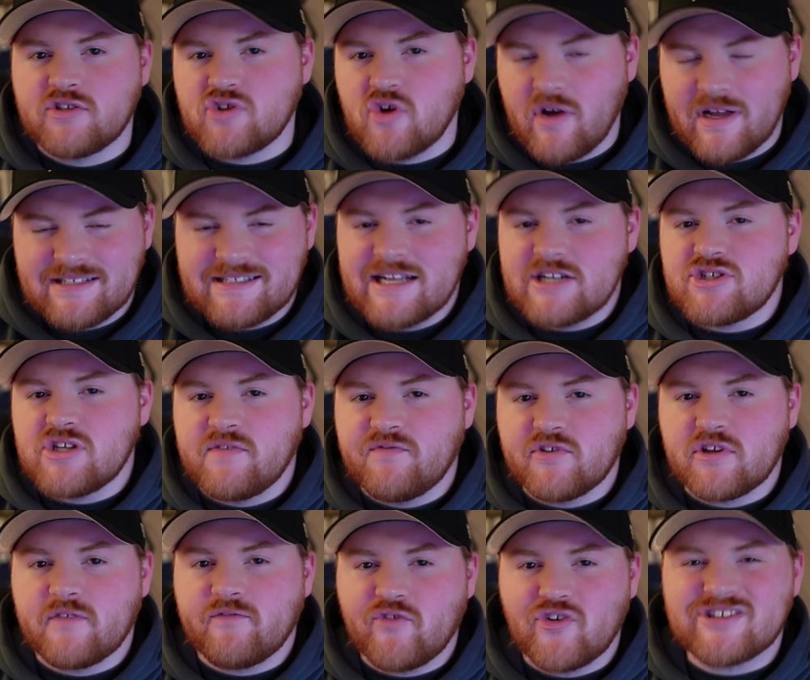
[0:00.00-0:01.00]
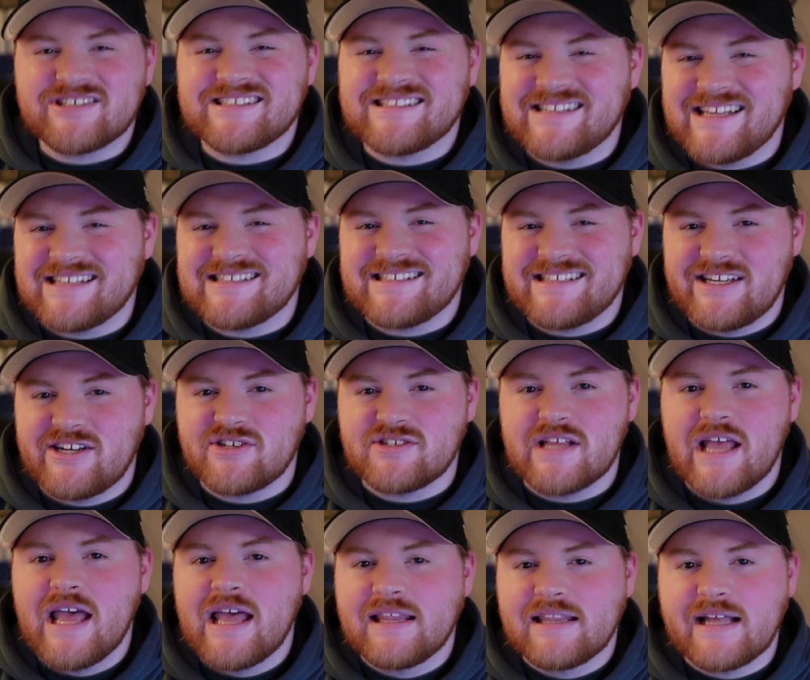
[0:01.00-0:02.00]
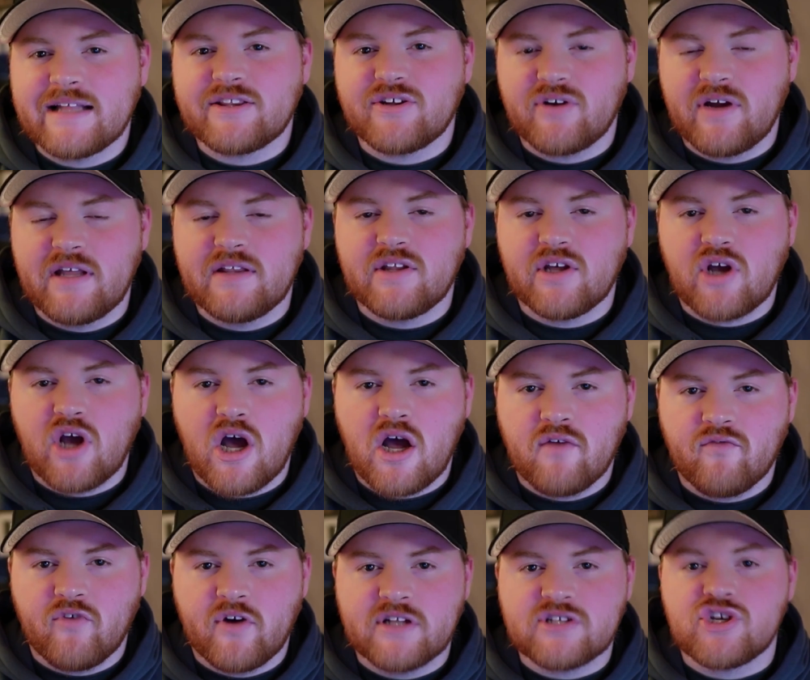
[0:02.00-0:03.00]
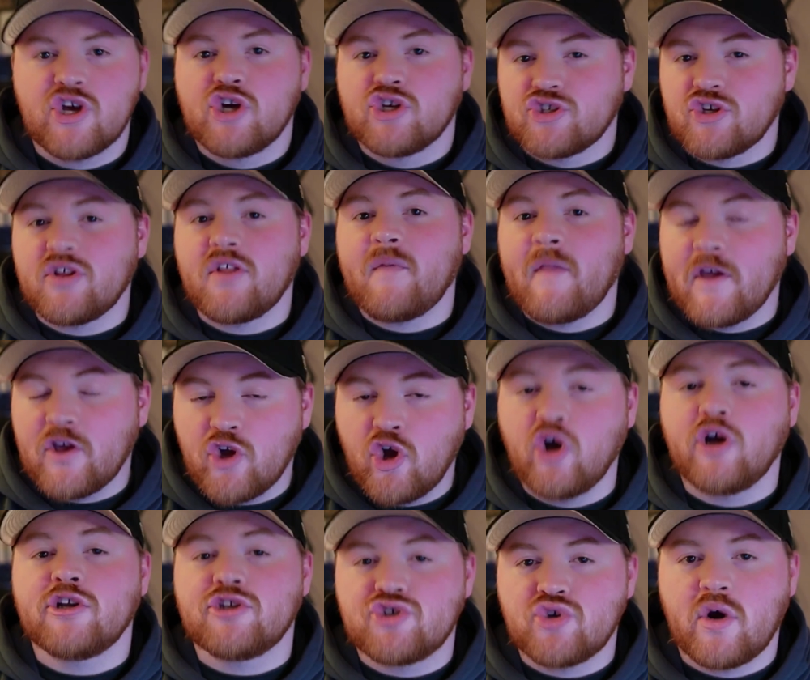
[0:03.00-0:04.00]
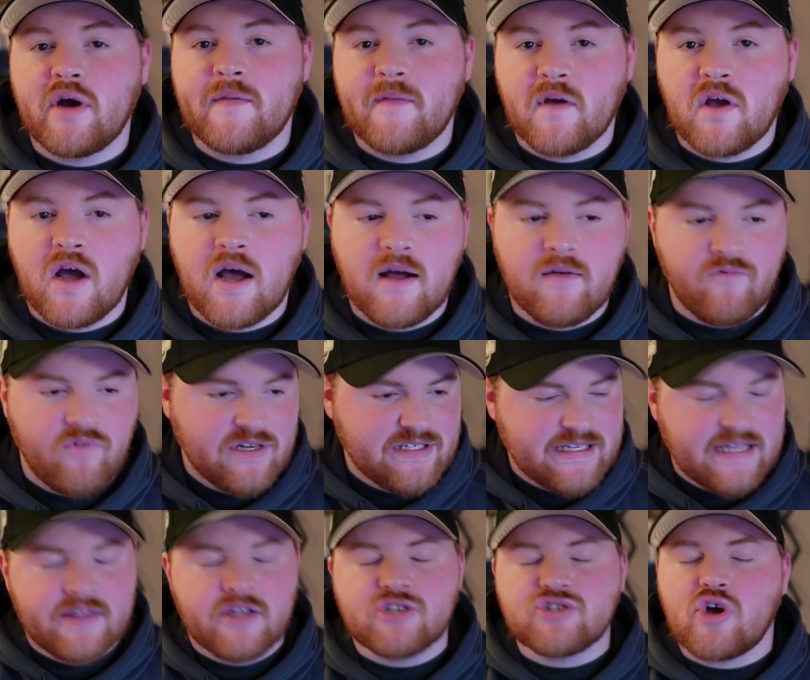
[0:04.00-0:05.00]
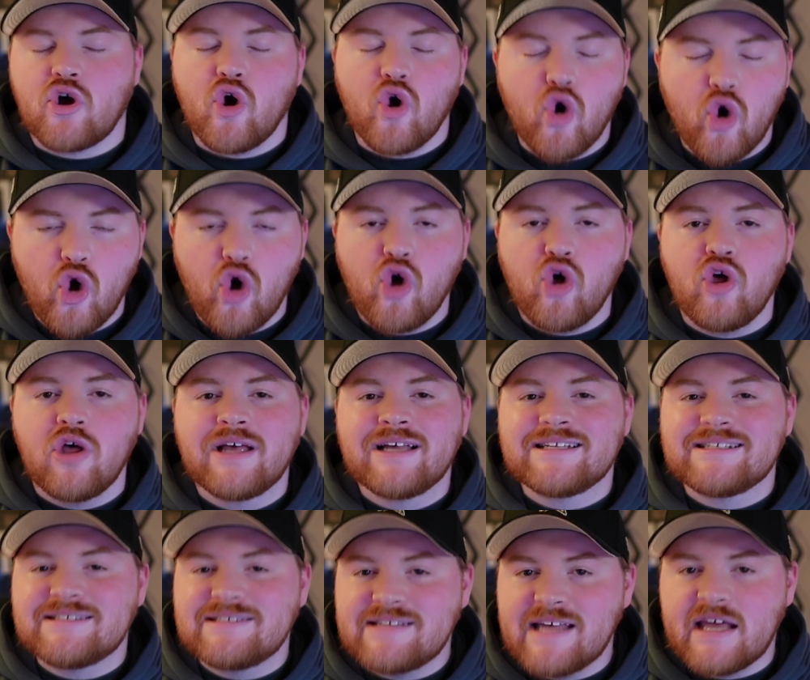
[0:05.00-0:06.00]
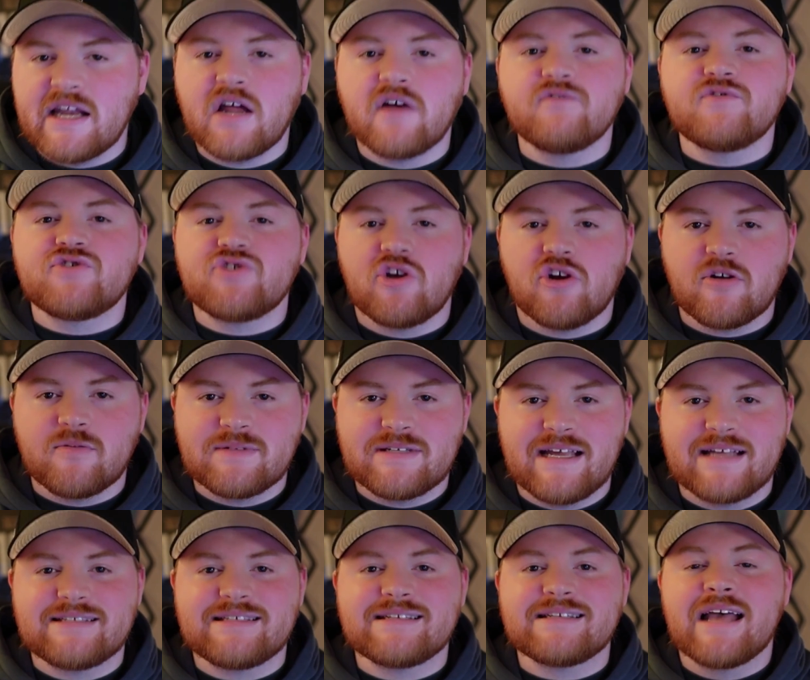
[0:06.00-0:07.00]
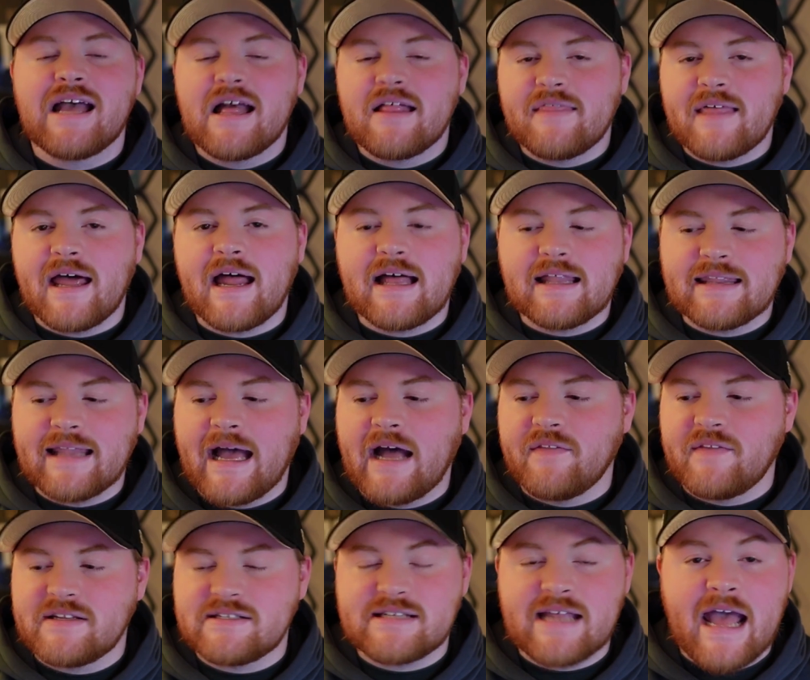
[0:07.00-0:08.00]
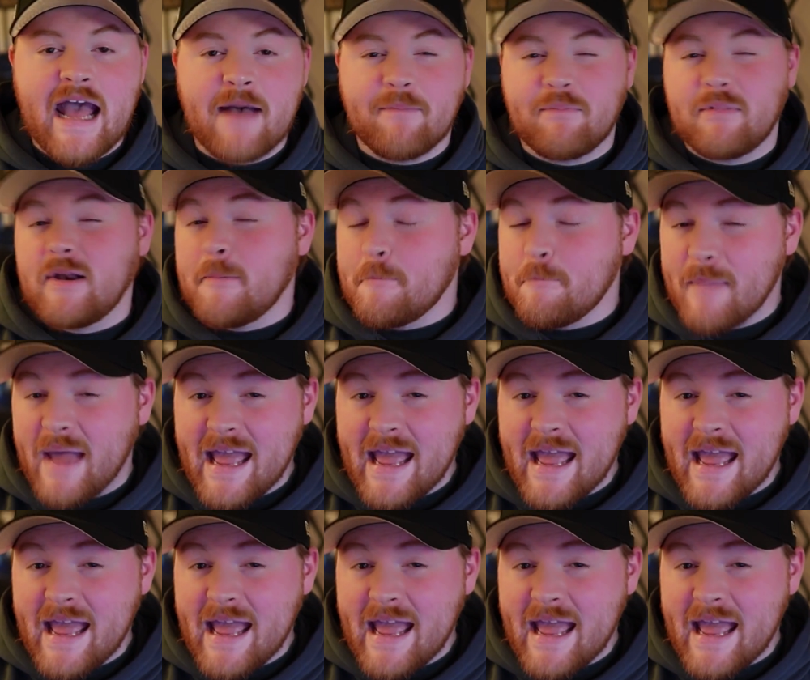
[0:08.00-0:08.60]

So essentially for the first 6 years that they're in the conference so that they could join the conference. And there's a whole set of circumstances that allowed this to happen.